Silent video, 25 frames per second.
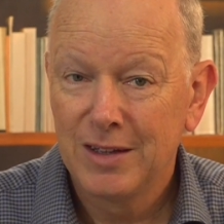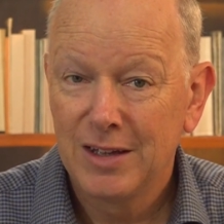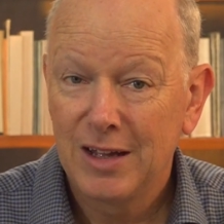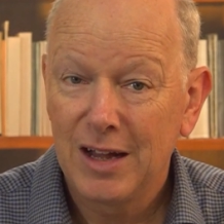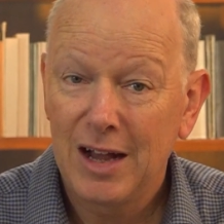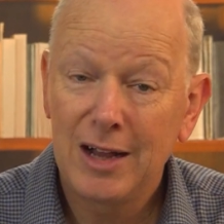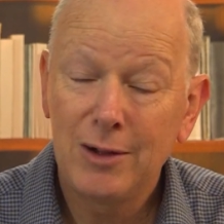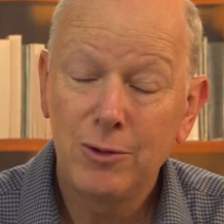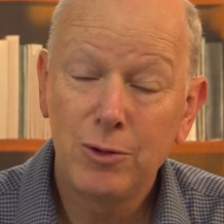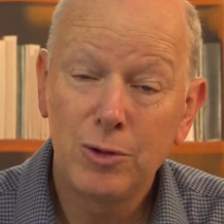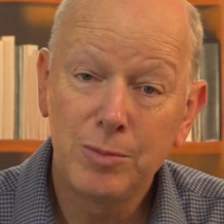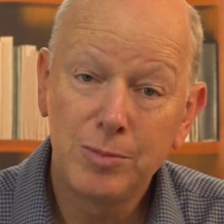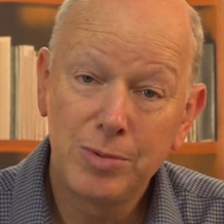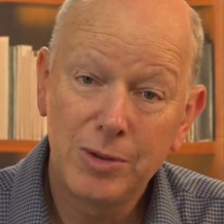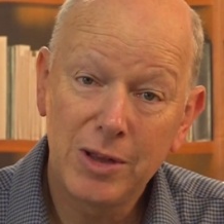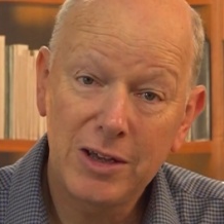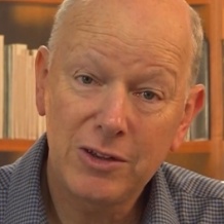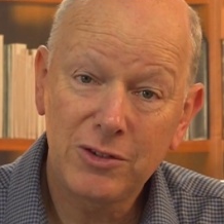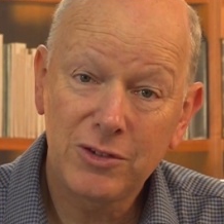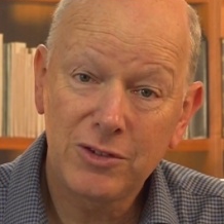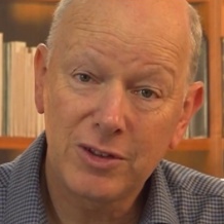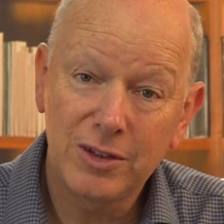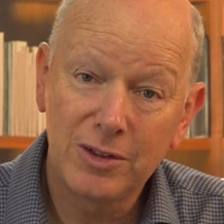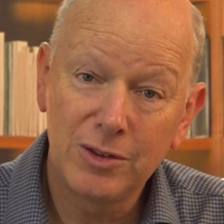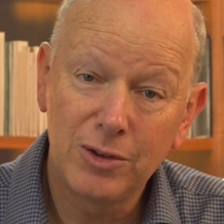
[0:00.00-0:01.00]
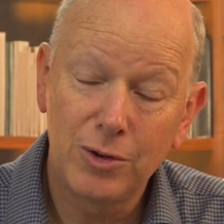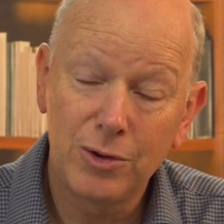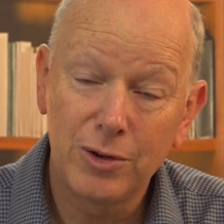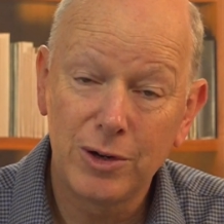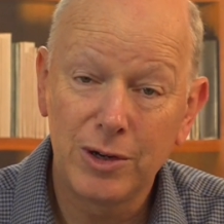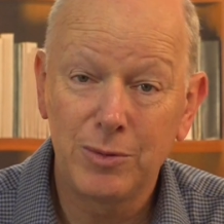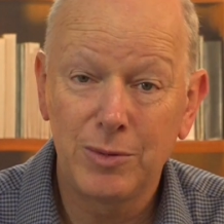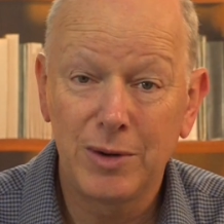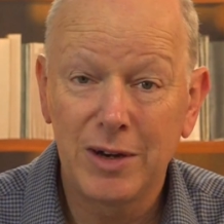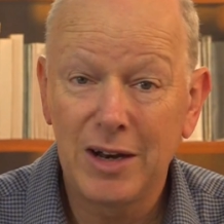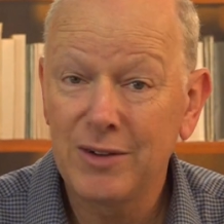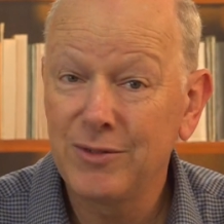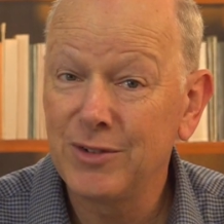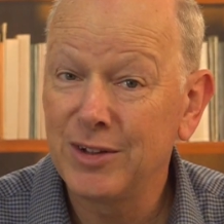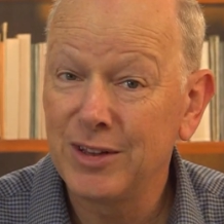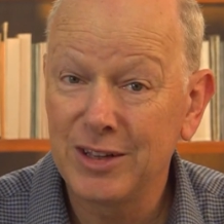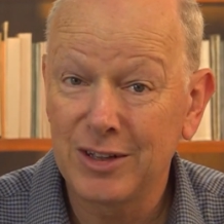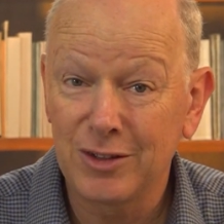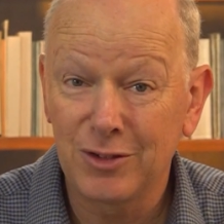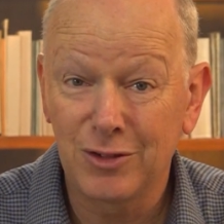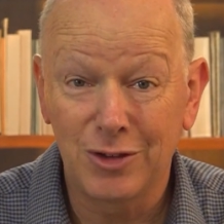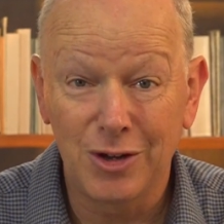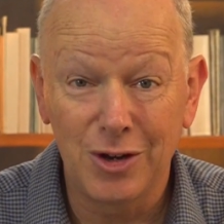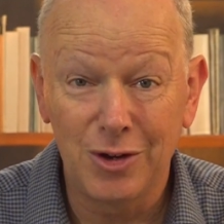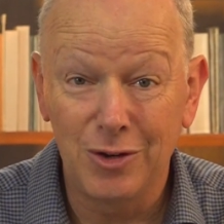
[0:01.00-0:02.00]
I will bless the Lord when
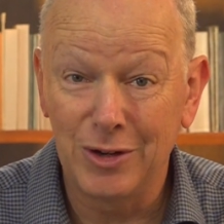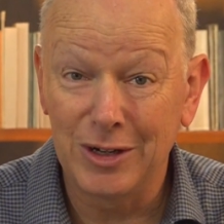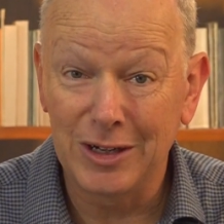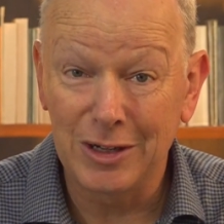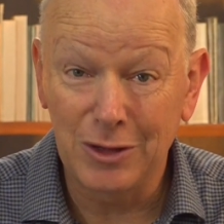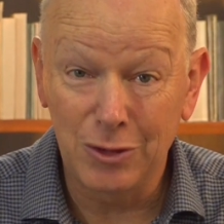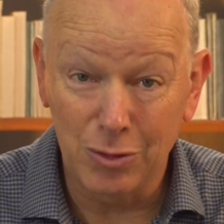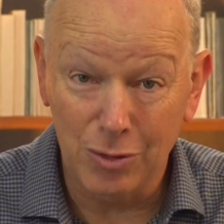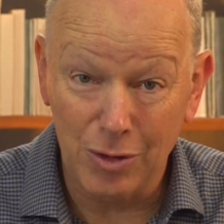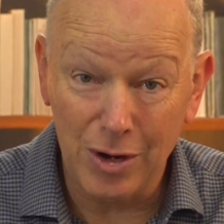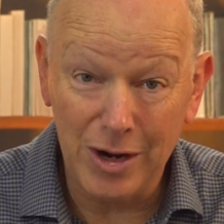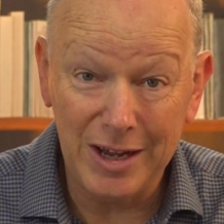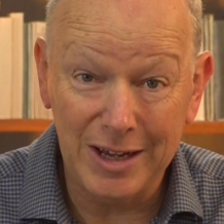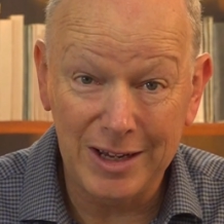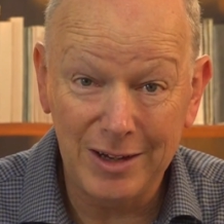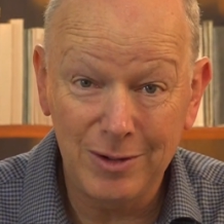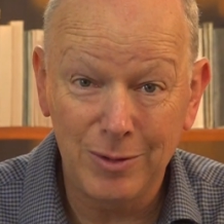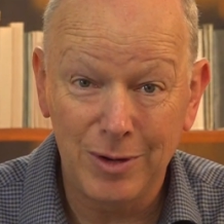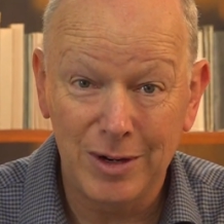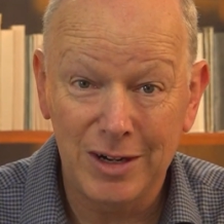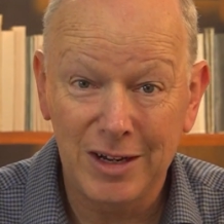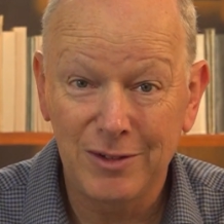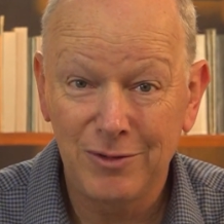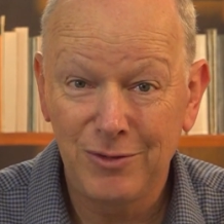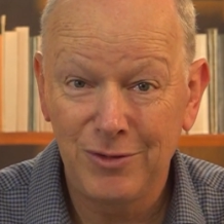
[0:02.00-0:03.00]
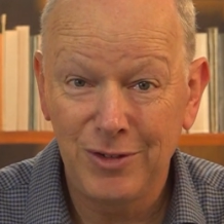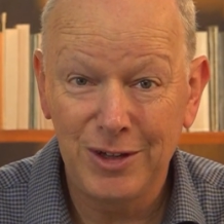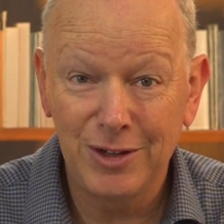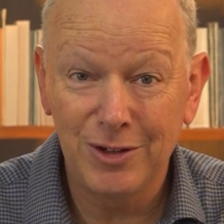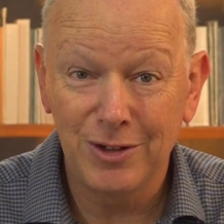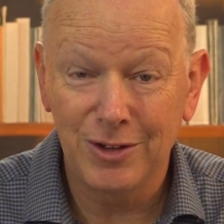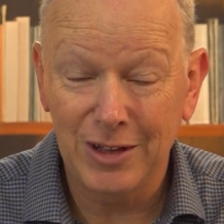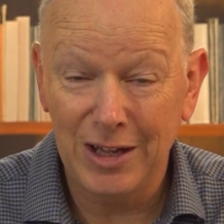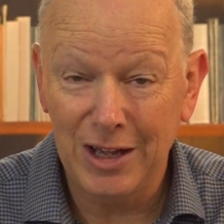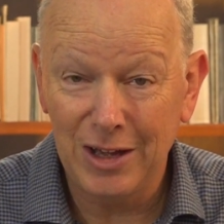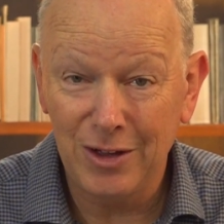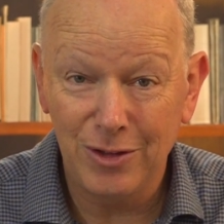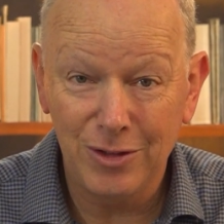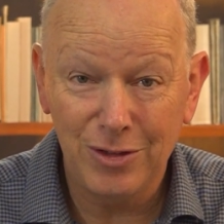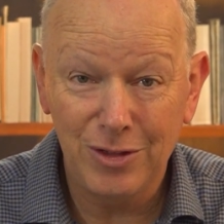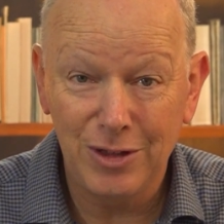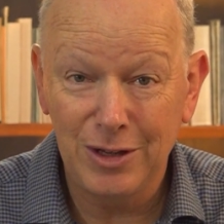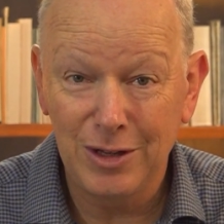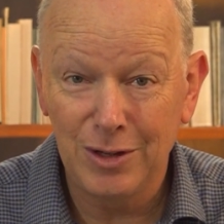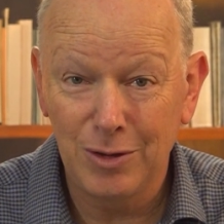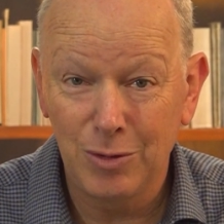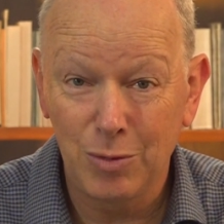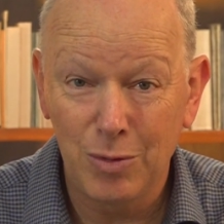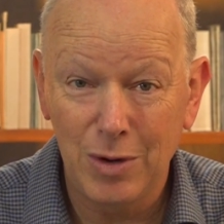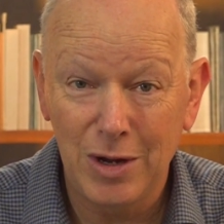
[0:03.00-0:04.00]
everything's going great, when I feel healthy
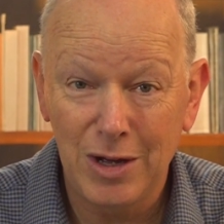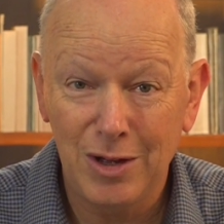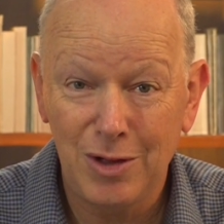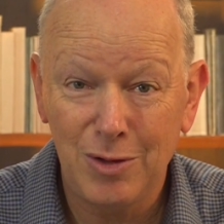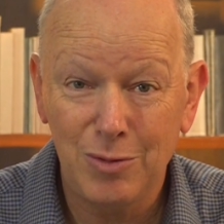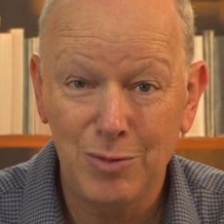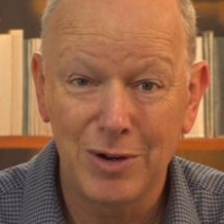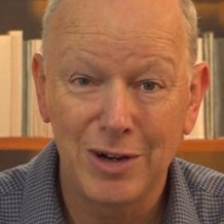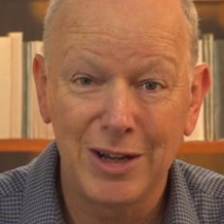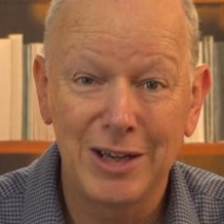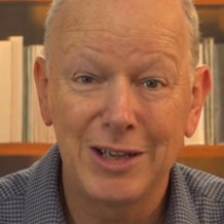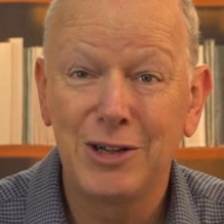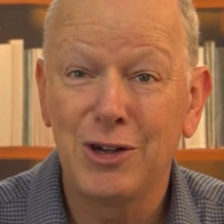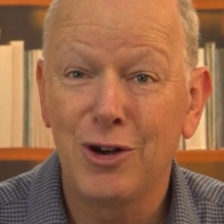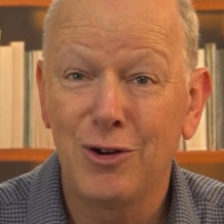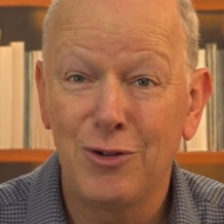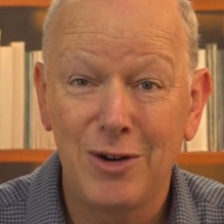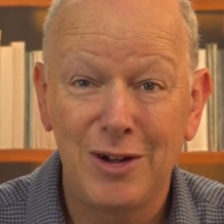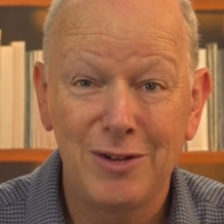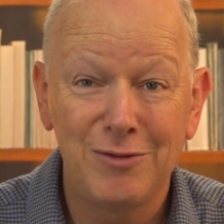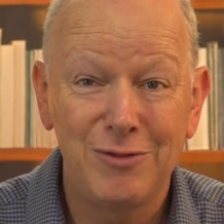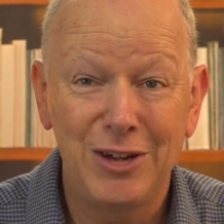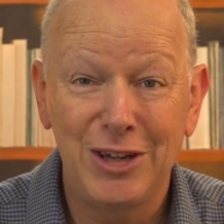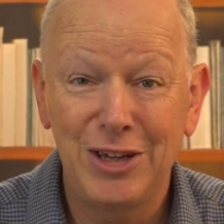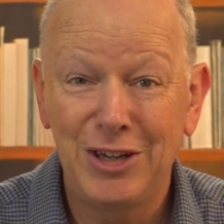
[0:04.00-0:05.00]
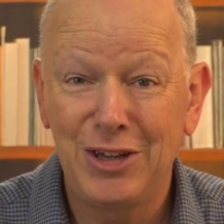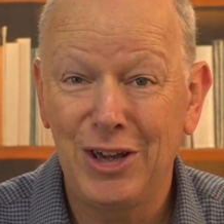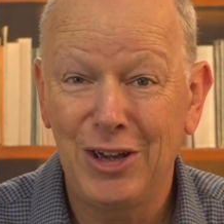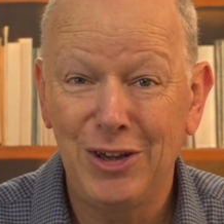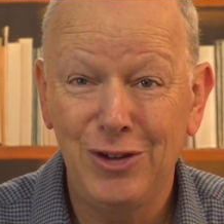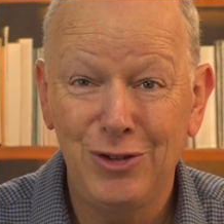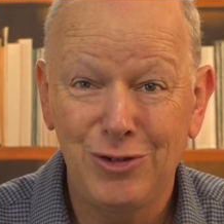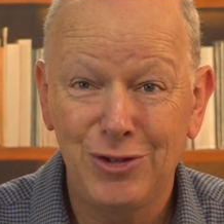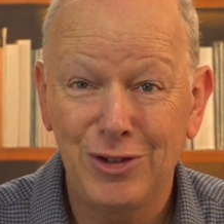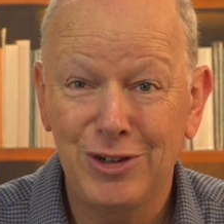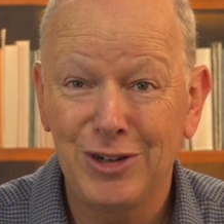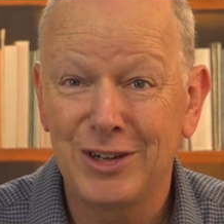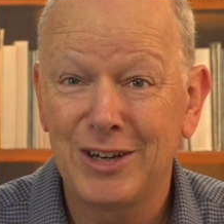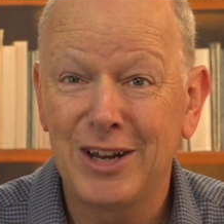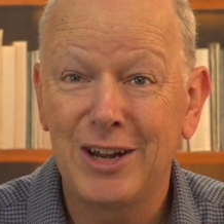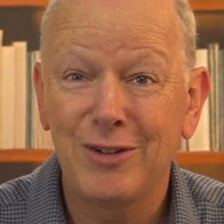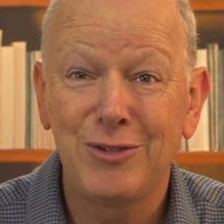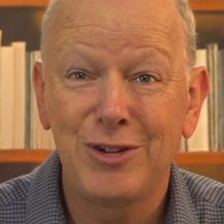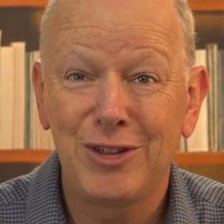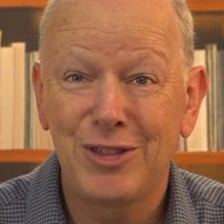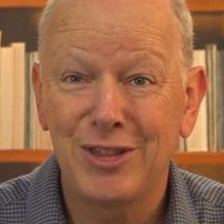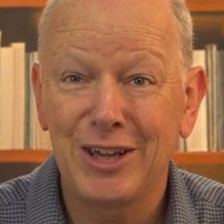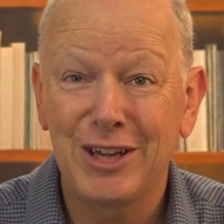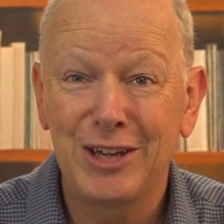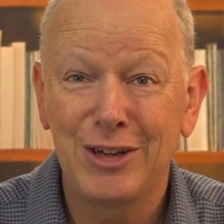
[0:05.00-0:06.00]
and well, when I go on vacation and
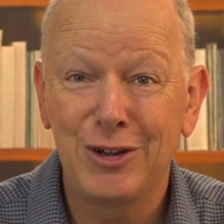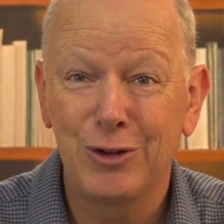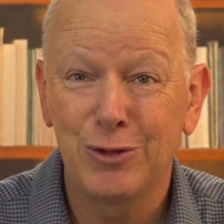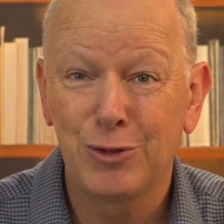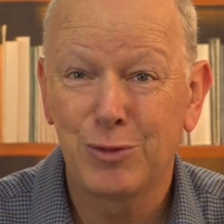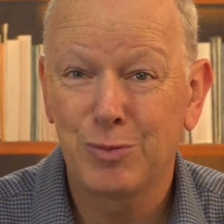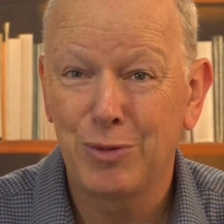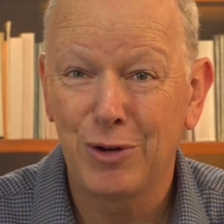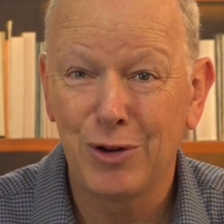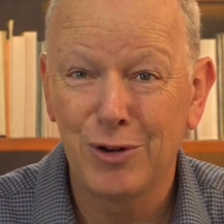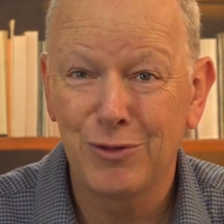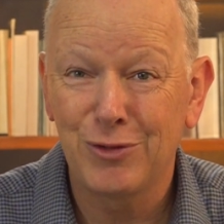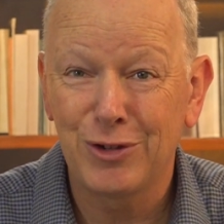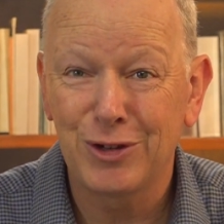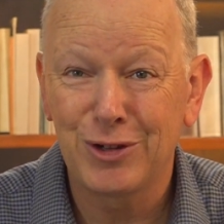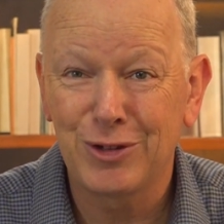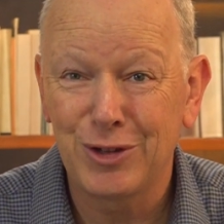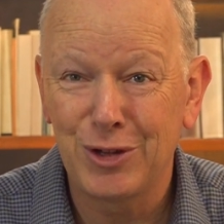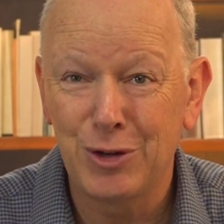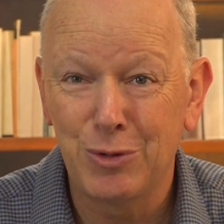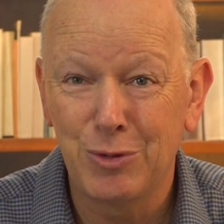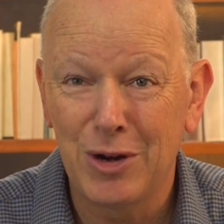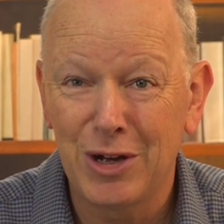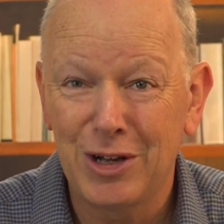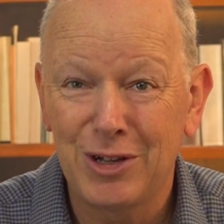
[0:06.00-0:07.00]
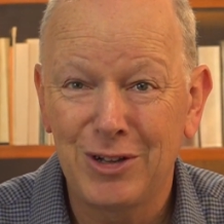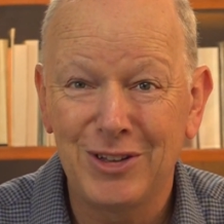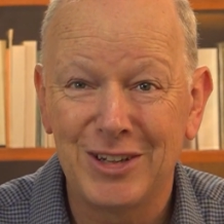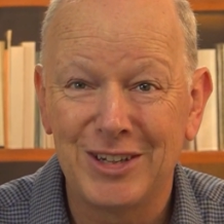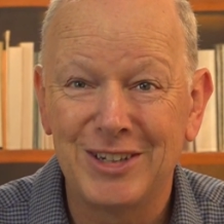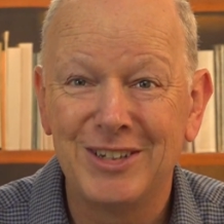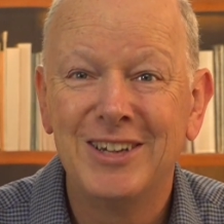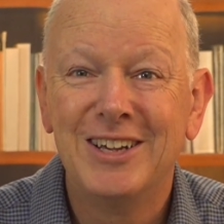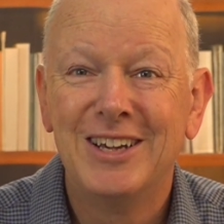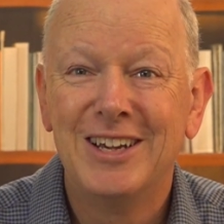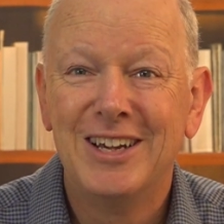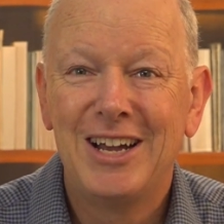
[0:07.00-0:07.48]
everything goes perfectly well and